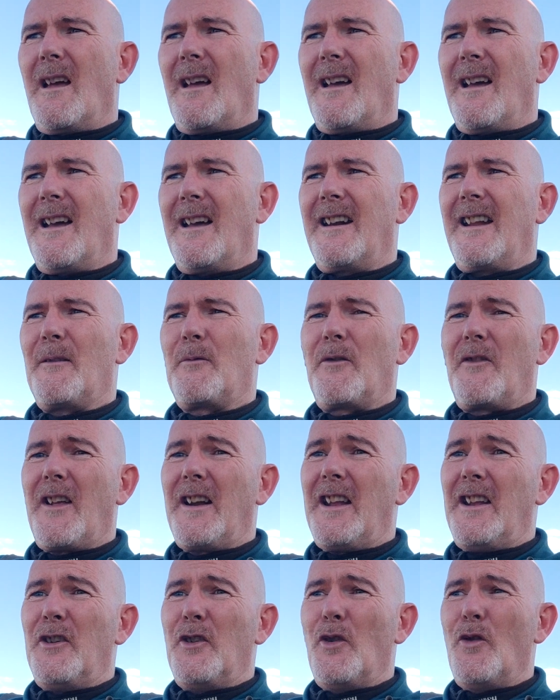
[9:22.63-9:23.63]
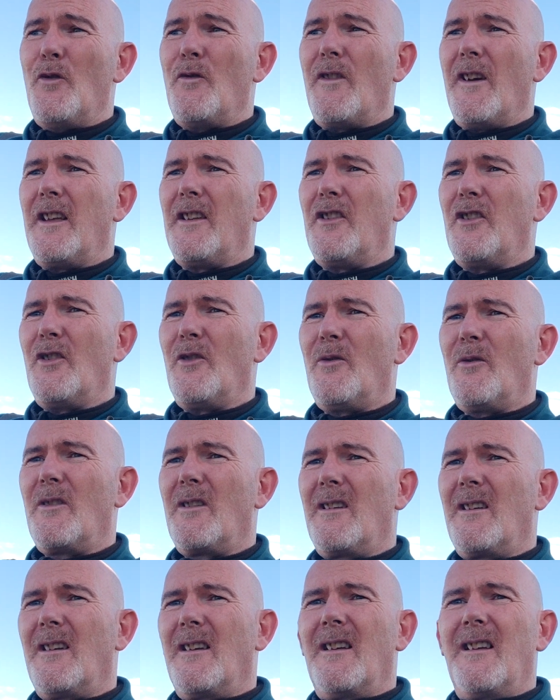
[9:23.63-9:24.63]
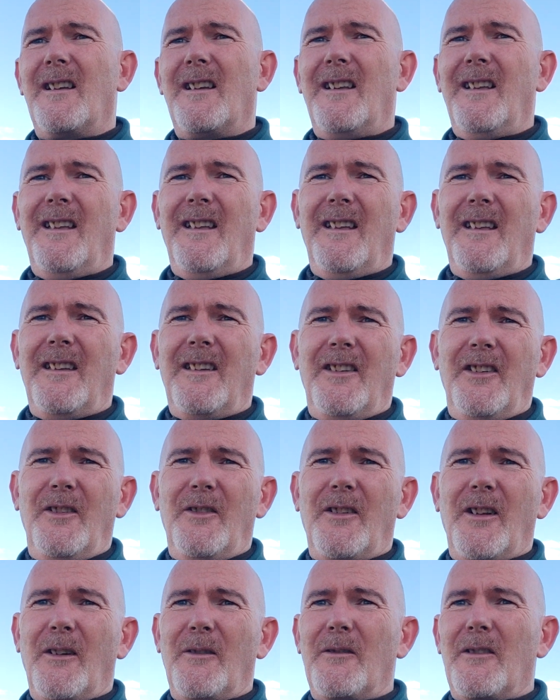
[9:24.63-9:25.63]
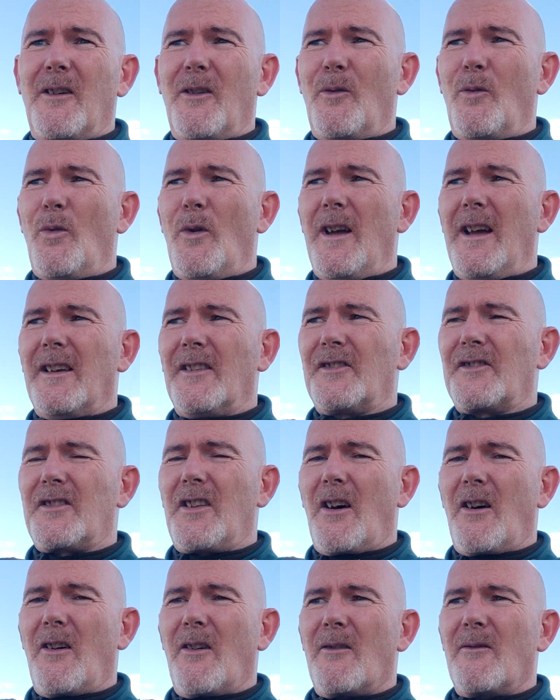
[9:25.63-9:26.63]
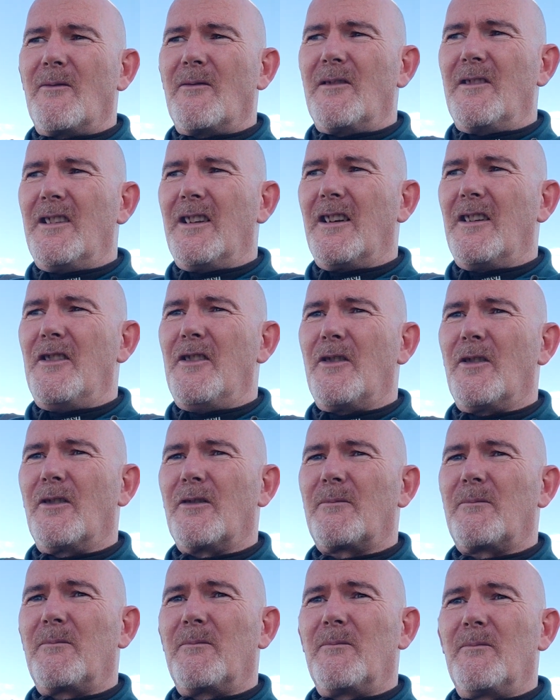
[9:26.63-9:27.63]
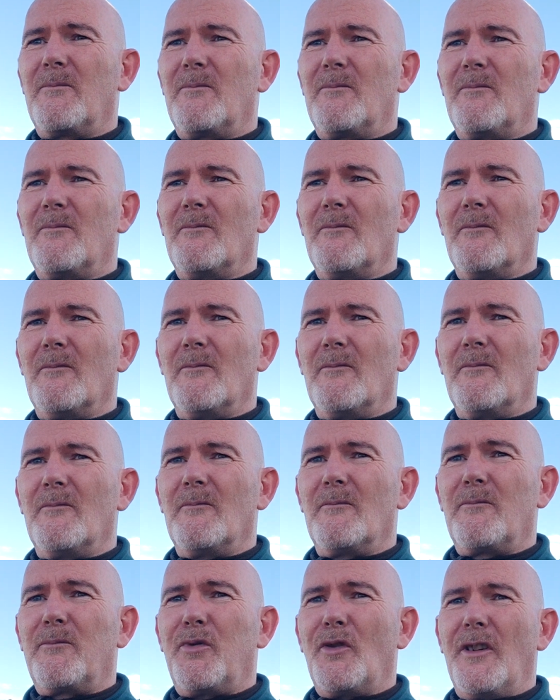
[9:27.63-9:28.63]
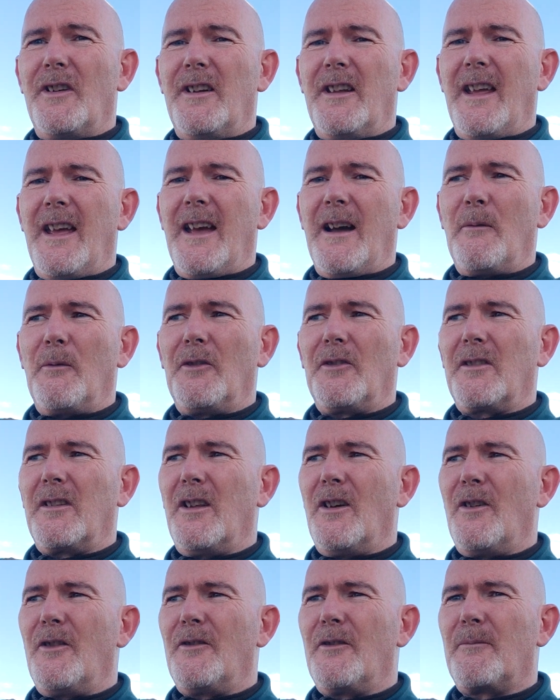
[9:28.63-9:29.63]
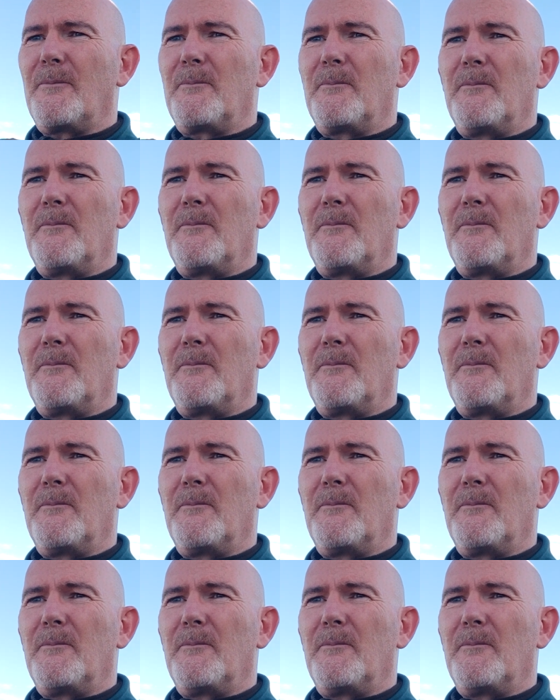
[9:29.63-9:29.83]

And then with any new venue, you don't know where to start. You know, you've got to put in the hours, learn the